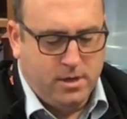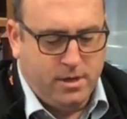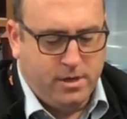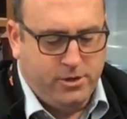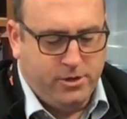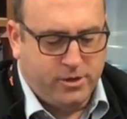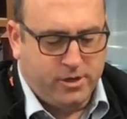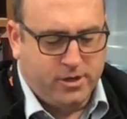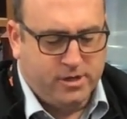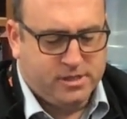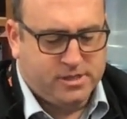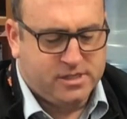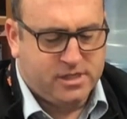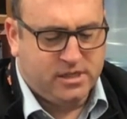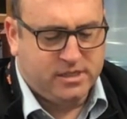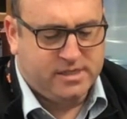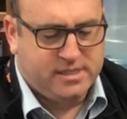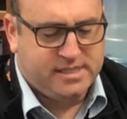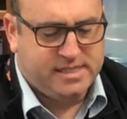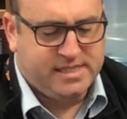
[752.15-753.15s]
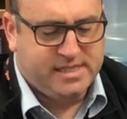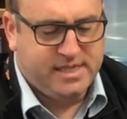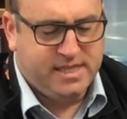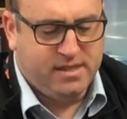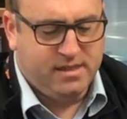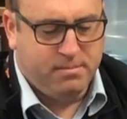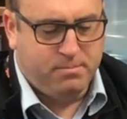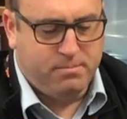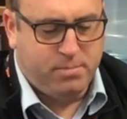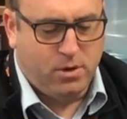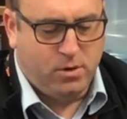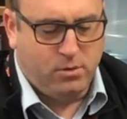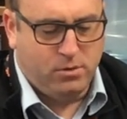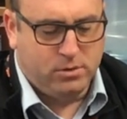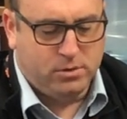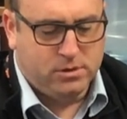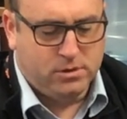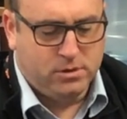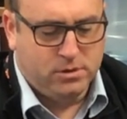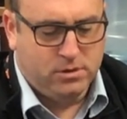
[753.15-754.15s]
And you're gonna start to see the
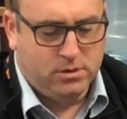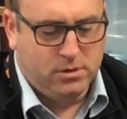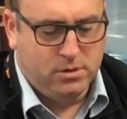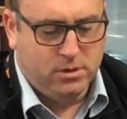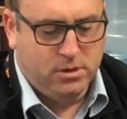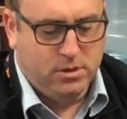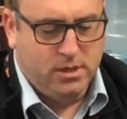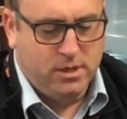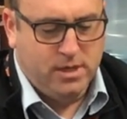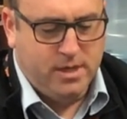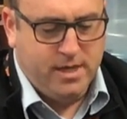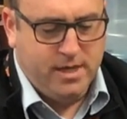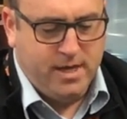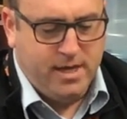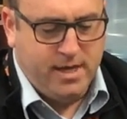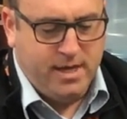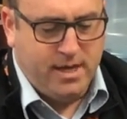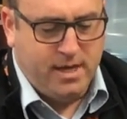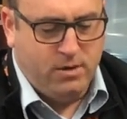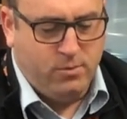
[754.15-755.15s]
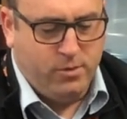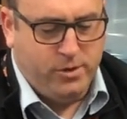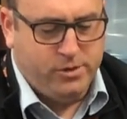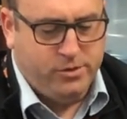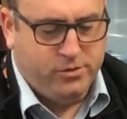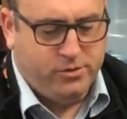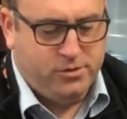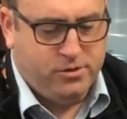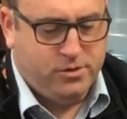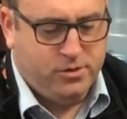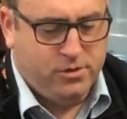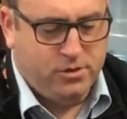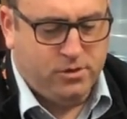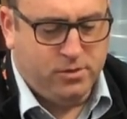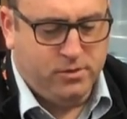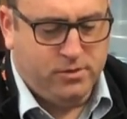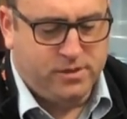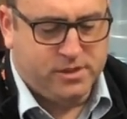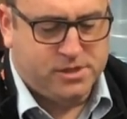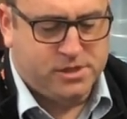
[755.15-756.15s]
boat. And when you
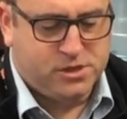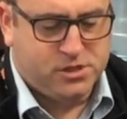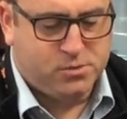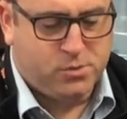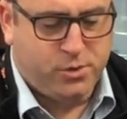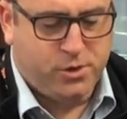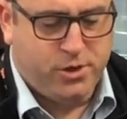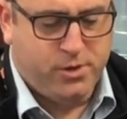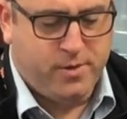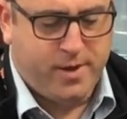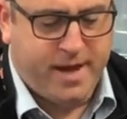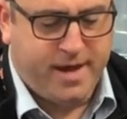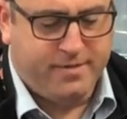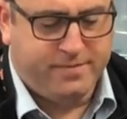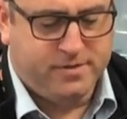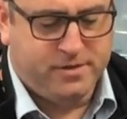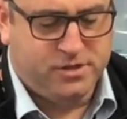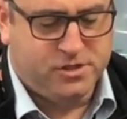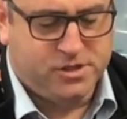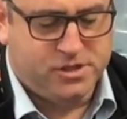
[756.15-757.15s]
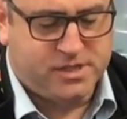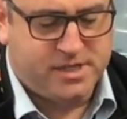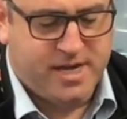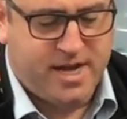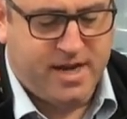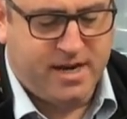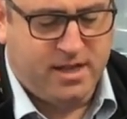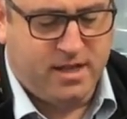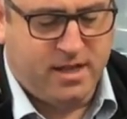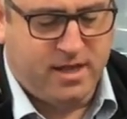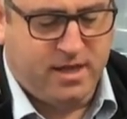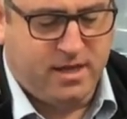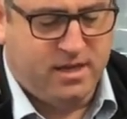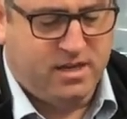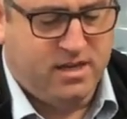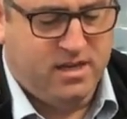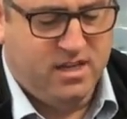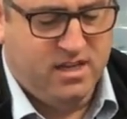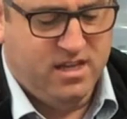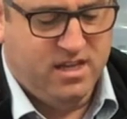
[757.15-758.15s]
do, this is where you have to just kinda like
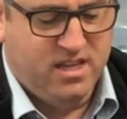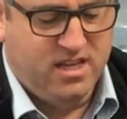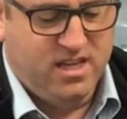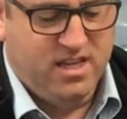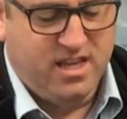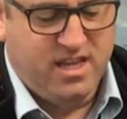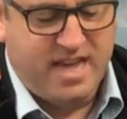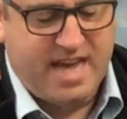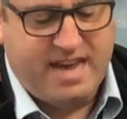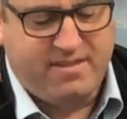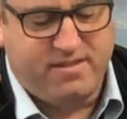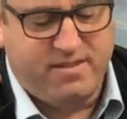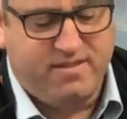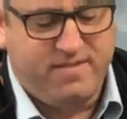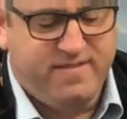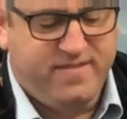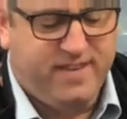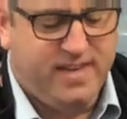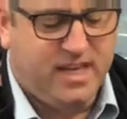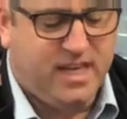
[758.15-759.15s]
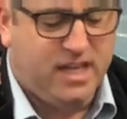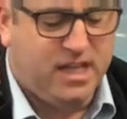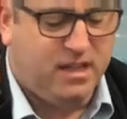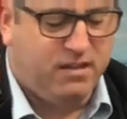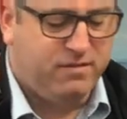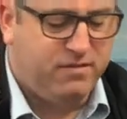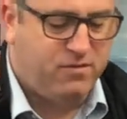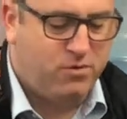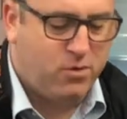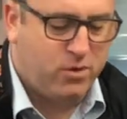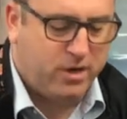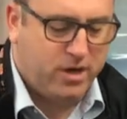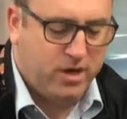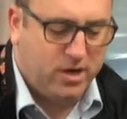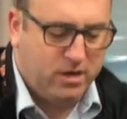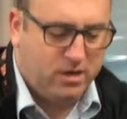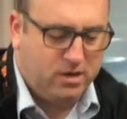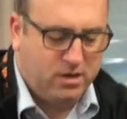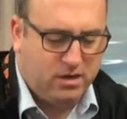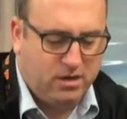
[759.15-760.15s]
have a feel for
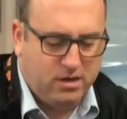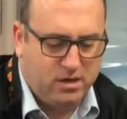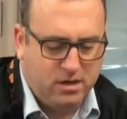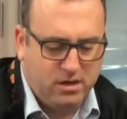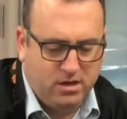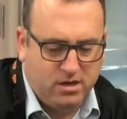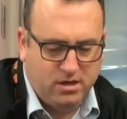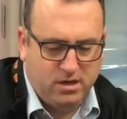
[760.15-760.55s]
it.